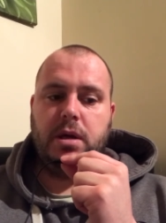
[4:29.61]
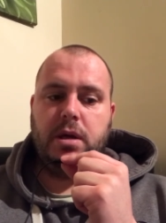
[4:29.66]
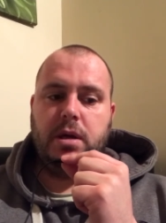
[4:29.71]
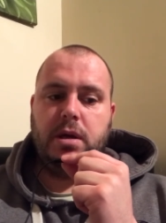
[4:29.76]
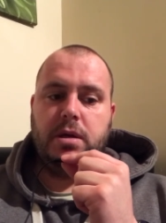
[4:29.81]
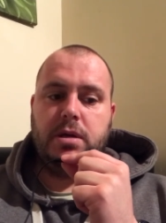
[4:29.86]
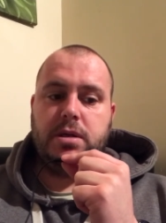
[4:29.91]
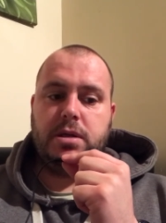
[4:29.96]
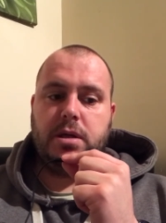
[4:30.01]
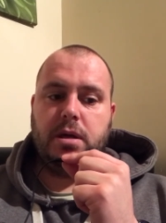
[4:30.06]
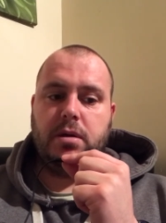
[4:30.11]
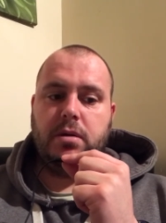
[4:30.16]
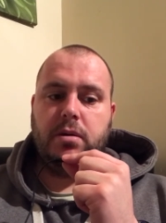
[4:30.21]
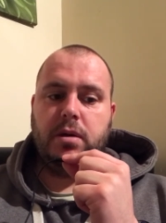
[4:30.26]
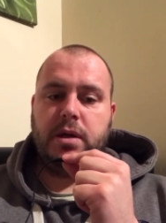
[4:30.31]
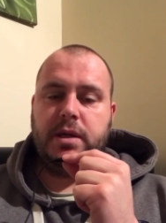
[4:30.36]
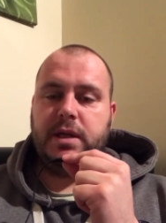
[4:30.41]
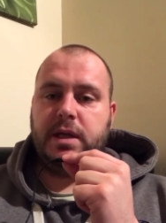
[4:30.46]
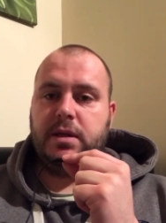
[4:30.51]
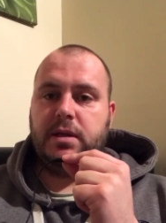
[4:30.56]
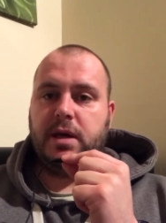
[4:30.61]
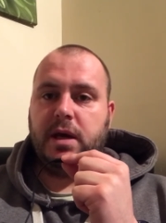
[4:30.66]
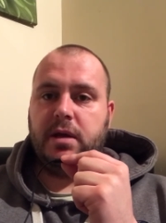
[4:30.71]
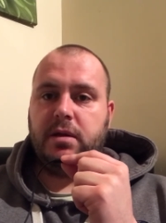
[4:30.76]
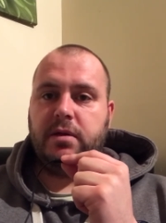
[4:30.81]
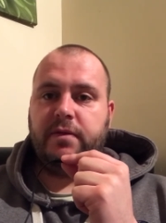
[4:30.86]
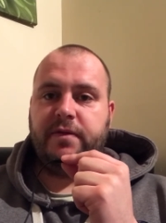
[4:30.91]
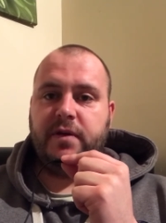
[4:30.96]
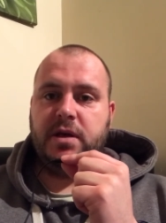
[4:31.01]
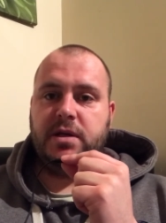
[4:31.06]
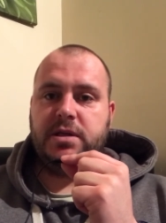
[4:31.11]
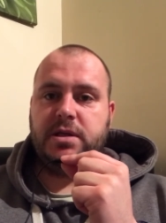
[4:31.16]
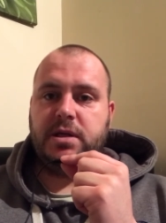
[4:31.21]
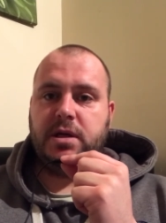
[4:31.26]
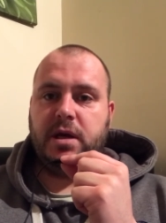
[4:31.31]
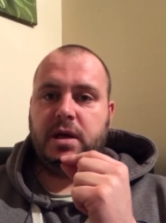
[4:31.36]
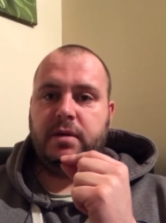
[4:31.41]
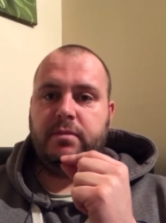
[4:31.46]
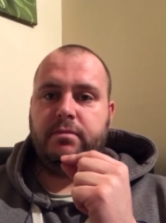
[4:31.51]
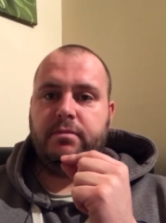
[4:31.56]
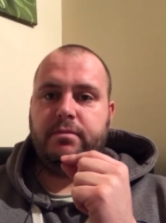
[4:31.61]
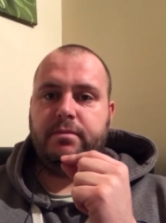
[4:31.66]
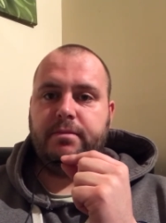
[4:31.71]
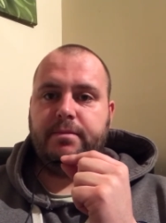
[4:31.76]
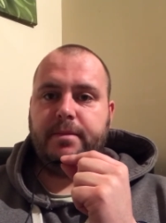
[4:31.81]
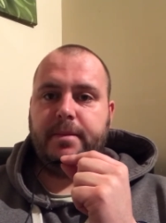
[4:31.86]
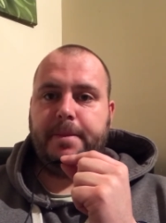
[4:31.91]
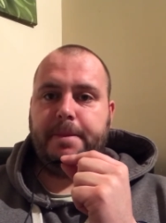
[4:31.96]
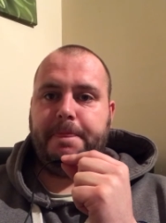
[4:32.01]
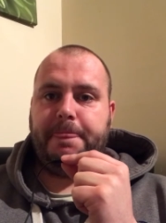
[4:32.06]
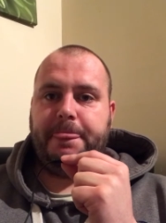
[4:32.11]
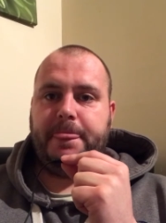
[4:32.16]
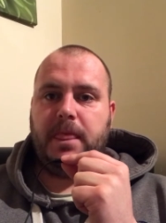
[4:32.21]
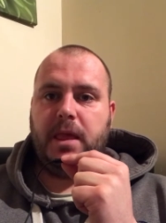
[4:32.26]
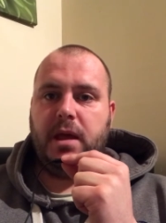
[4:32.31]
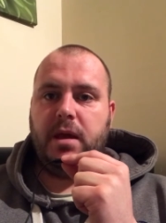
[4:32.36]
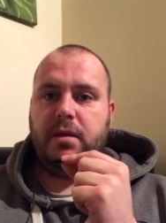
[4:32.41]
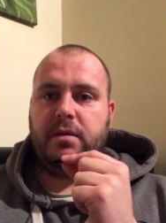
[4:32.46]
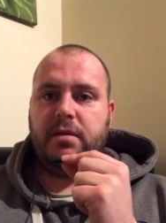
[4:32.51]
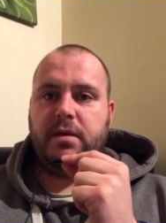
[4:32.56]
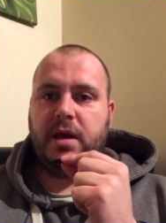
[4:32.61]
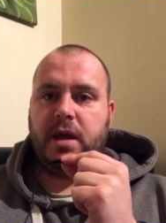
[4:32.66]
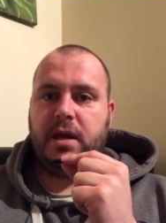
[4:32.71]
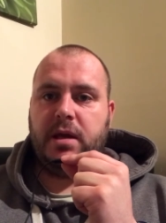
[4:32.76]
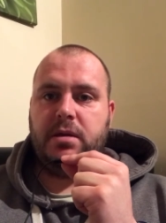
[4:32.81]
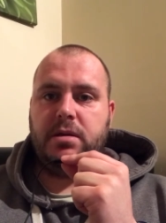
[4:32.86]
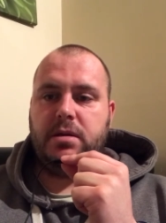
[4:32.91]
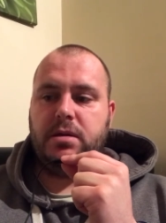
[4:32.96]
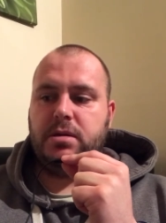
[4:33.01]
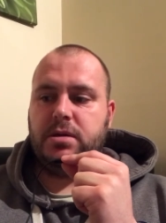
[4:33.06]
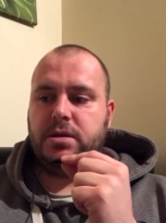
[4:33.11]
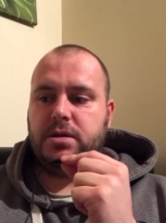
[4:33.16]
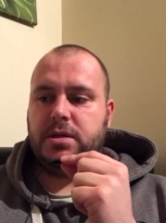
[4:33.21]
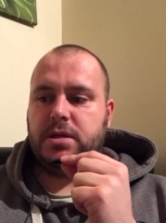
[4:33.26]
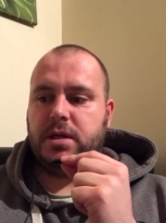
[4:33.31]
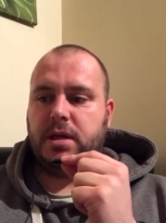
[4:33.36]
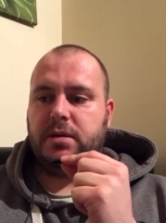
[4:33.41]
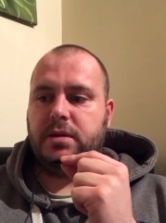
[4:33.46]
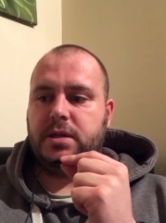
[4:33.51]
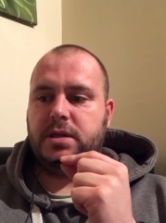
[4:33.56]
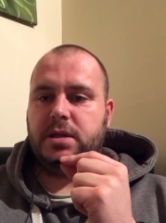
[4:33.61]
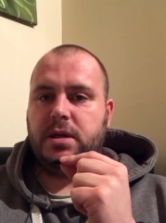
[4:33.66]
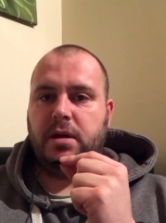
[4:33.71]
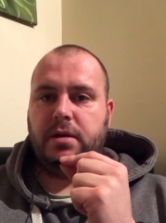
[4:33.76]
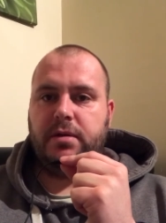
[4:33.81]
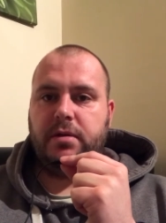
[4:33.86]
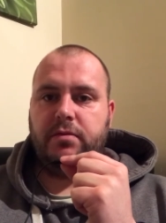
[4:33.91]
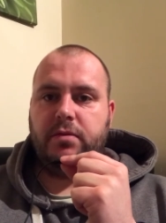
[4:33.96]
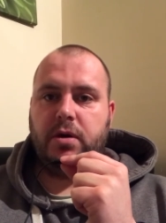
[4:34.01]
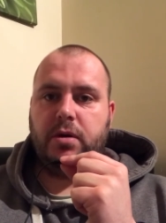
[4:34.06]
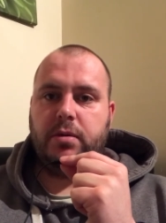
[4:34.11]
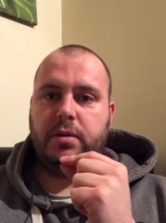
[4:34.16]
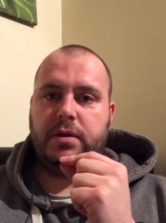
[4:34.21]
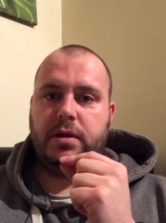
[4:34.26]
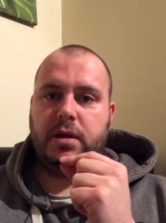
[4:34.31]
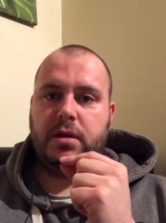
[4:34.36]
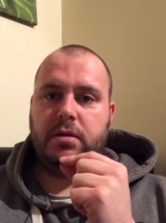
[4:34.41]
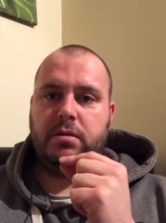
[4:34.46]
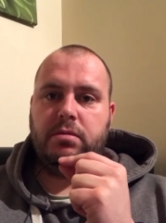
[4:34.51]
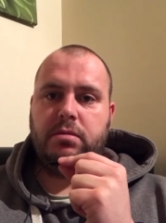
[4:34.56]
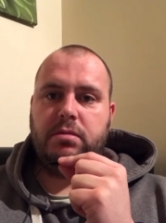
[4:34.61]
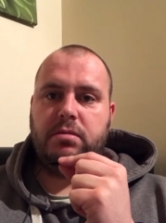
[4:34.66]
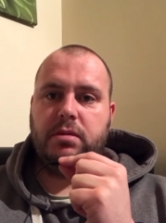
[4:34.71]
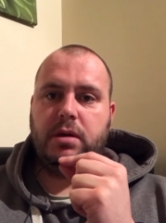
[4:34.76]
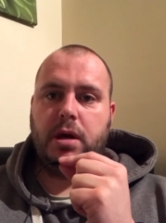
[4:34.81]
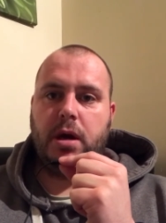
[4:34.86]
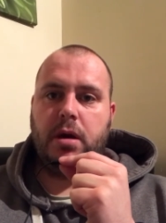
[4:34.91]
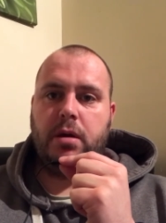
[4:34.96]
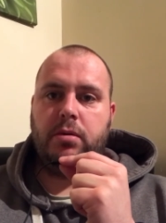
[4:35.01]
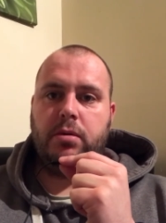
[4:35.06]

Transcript: So I did that. The first time, they just said there's nothing wrong with you, go,